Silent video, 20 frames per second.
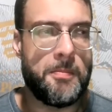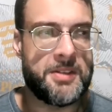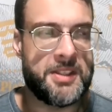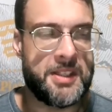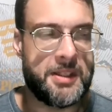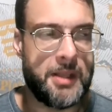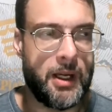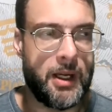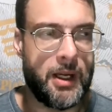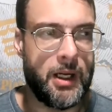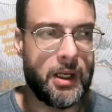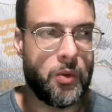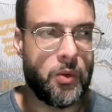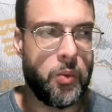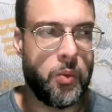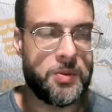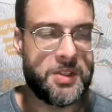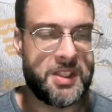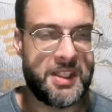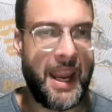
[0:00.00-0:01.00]

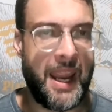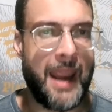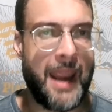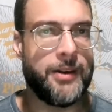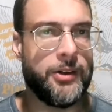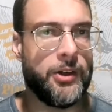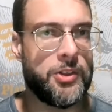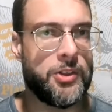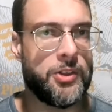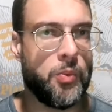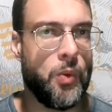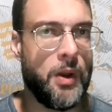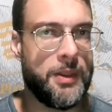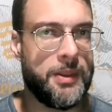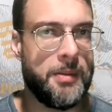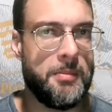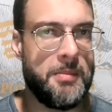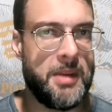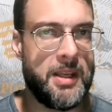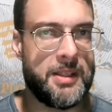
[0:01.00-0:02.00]
standards,
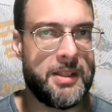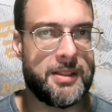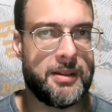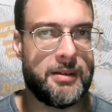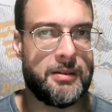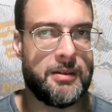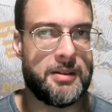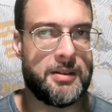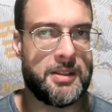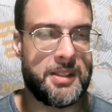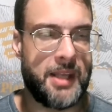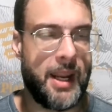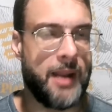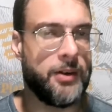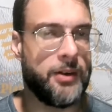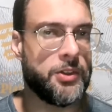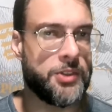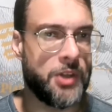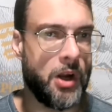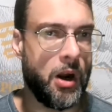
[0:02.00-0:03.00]
what the meat
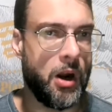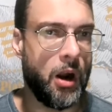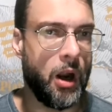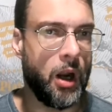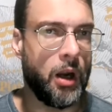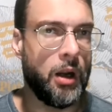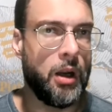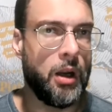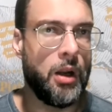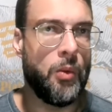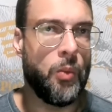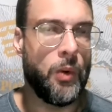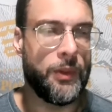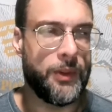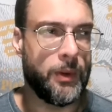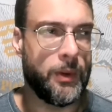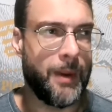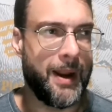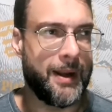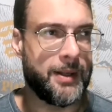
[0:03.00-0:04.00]
standards are,
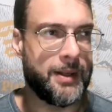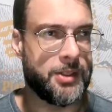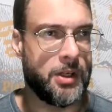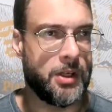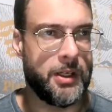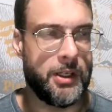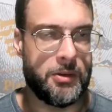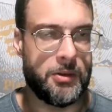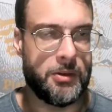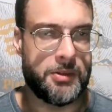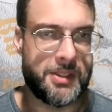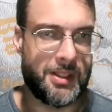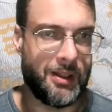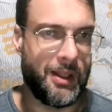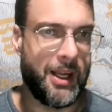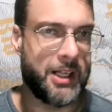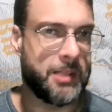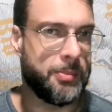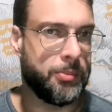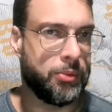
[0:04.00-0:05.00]
what their ratings are,
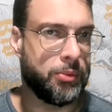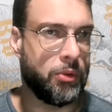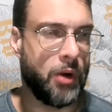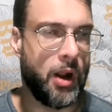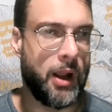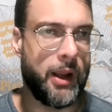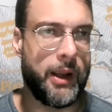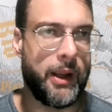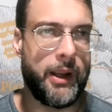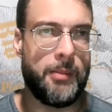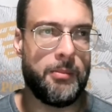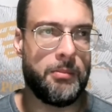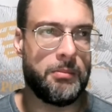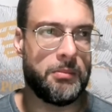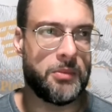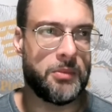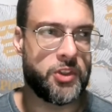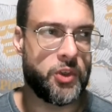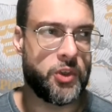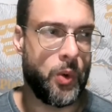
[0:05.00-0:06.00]
select,
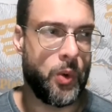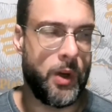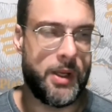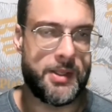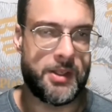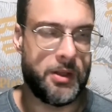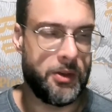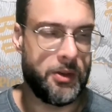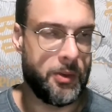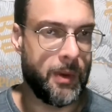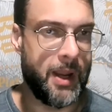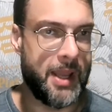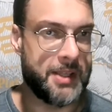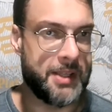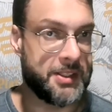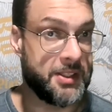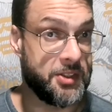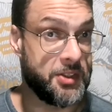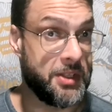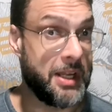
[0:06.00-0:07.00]
prime, choice, and the
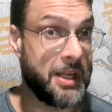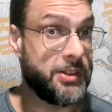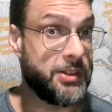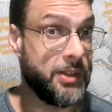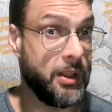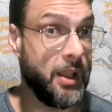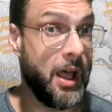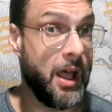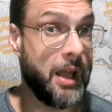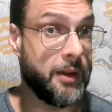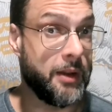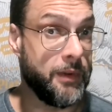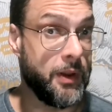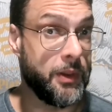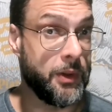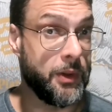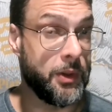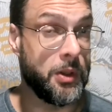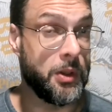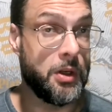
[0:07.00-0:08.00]
rest, because there's actually a lot of
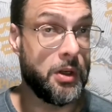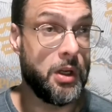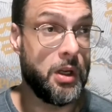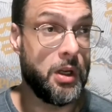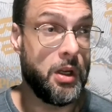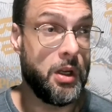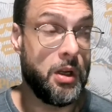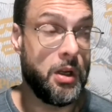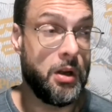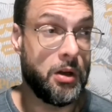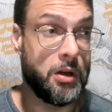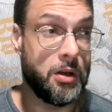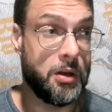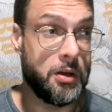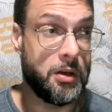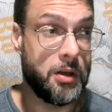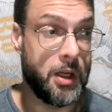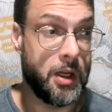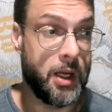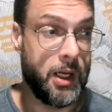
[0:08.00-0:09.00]
other
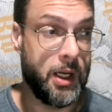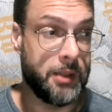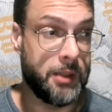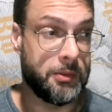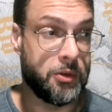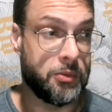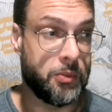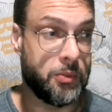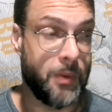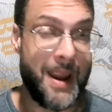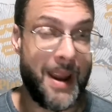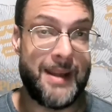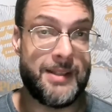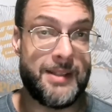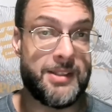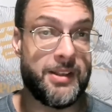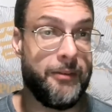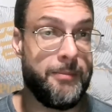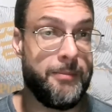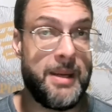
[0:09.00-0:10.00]

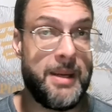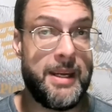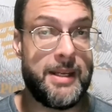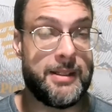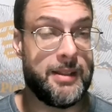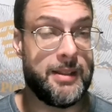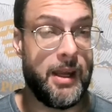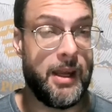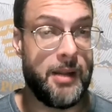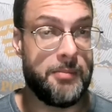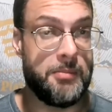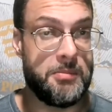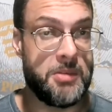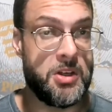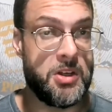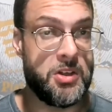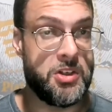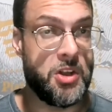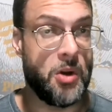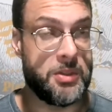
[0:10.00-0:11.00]
grades of meat that
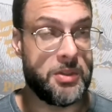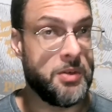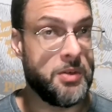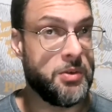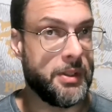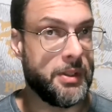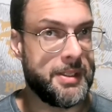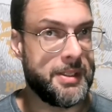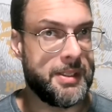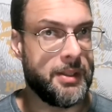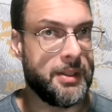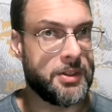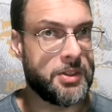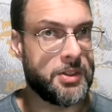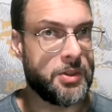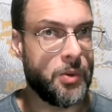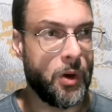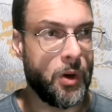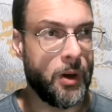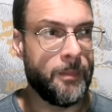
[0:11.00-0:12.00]
you don't usually see in the
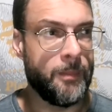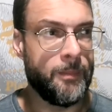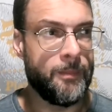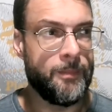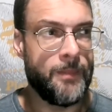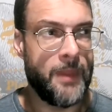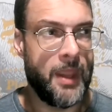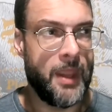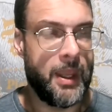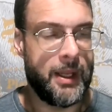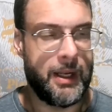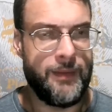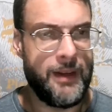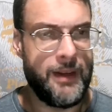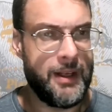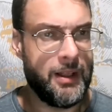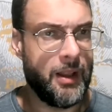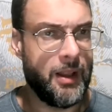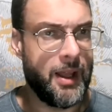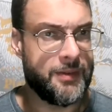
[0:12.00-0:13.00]
store. And I've
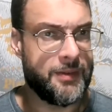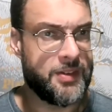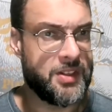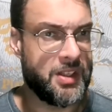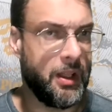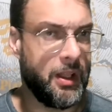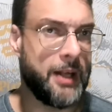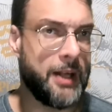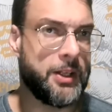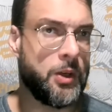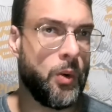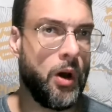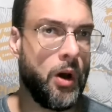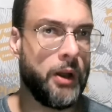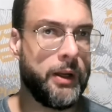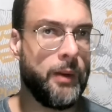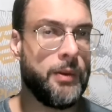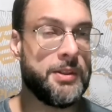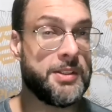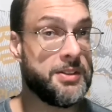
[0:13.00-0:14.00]
eaten a lot of select
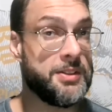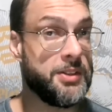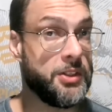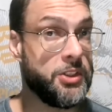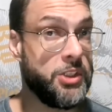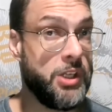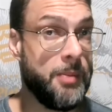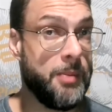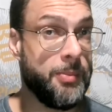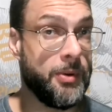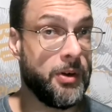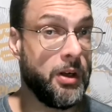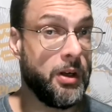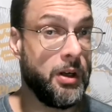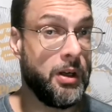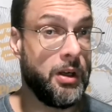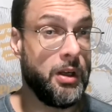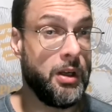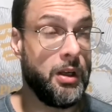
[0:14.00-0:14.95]
quality ones because they're cheaper.